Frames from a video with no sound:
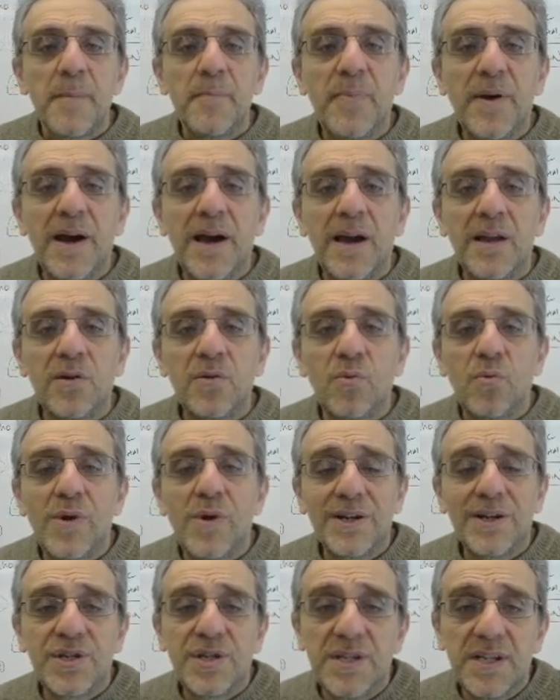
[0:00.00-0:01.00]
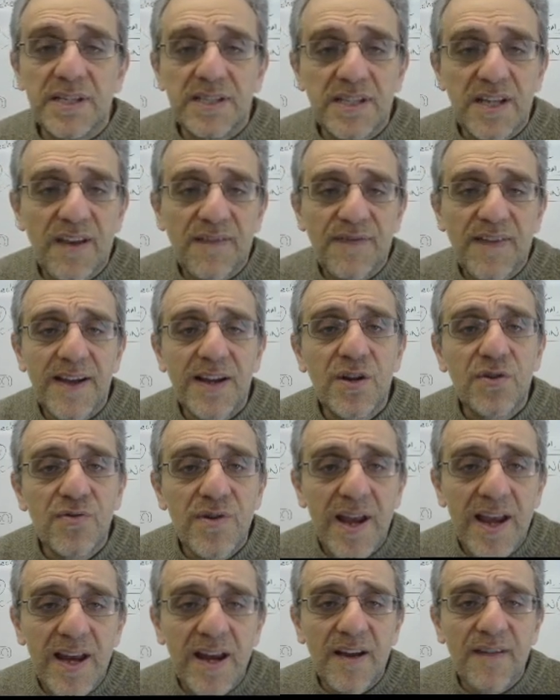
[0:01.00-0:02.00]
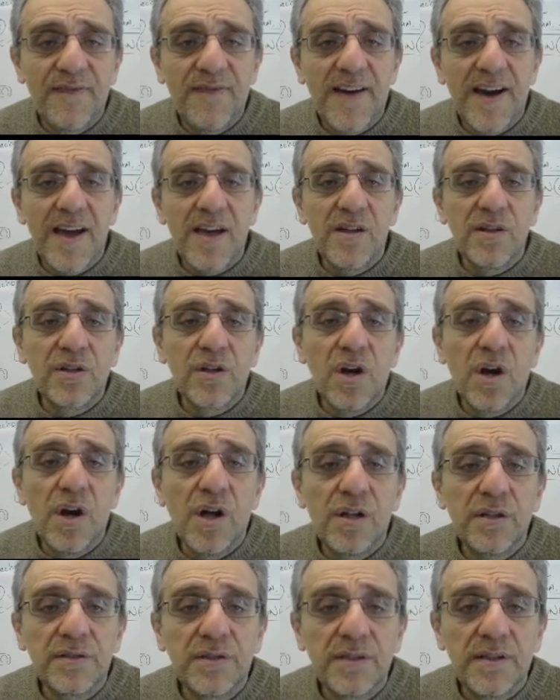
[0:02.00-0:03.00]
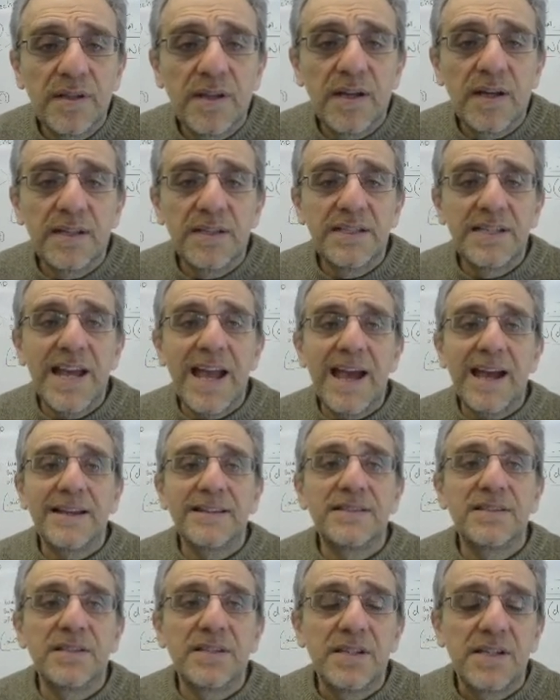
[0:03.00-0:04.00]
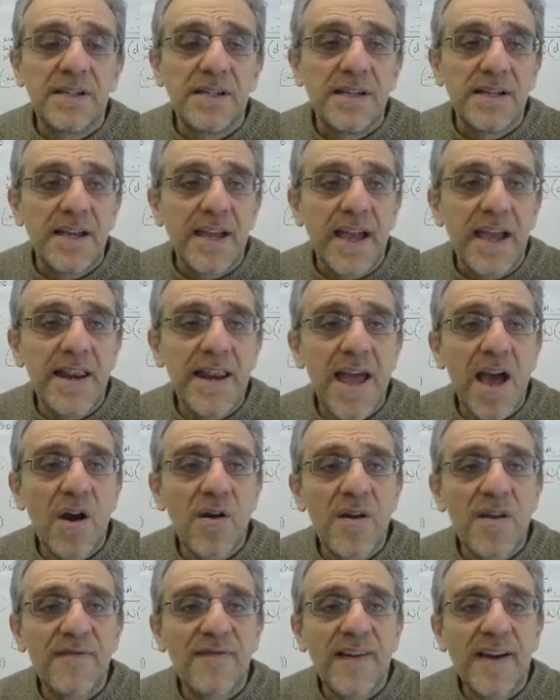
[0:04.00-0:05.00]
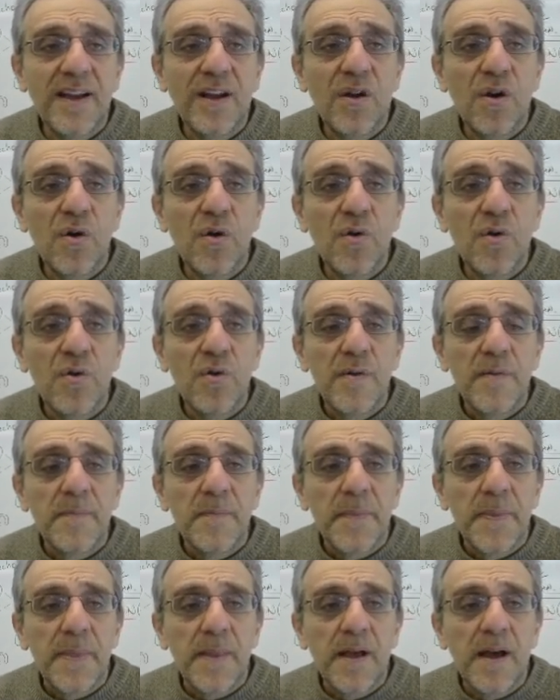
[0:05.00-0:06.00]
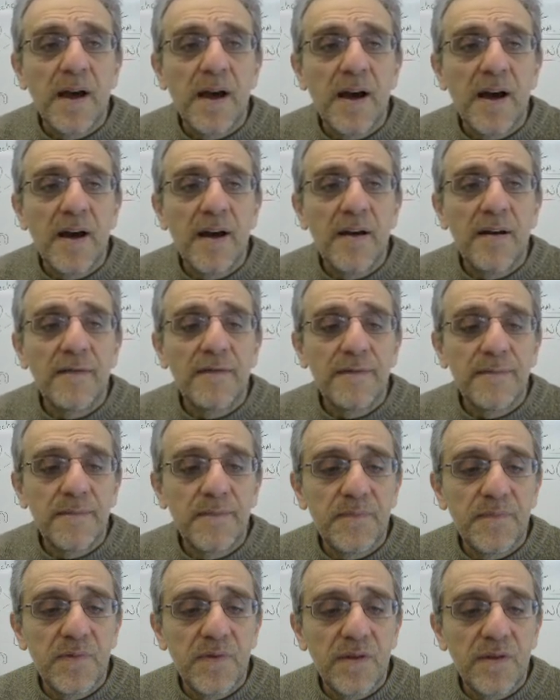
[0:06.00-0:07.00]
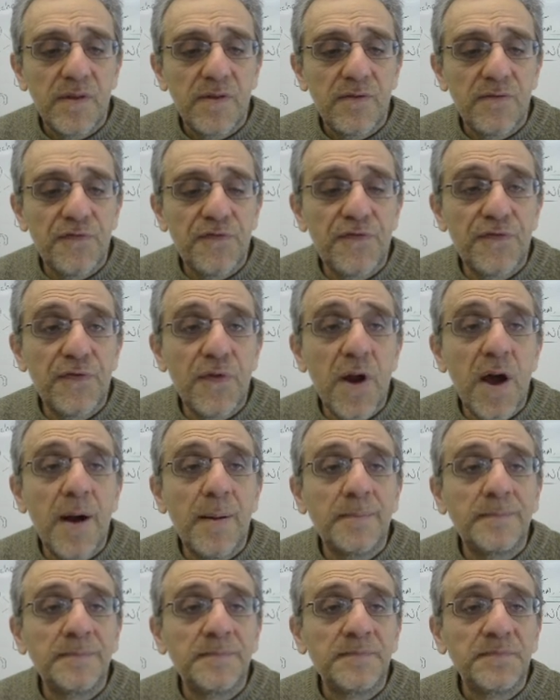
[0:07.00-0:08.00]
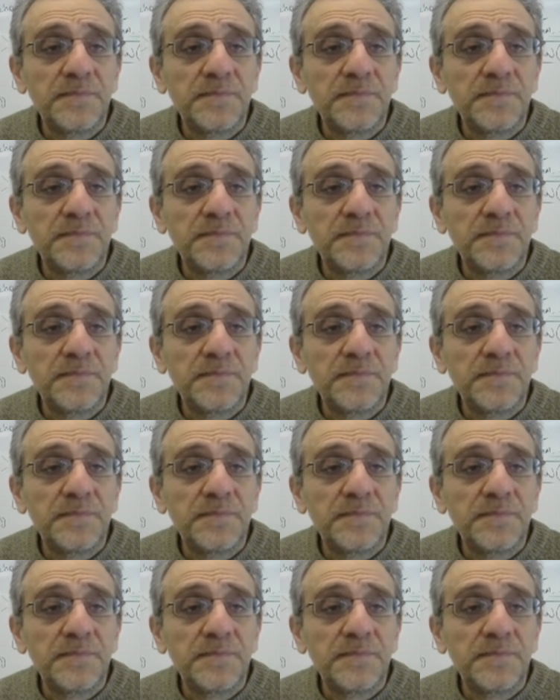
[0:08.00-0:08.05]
But watch this. If I create a file called test, and now if I go uh, from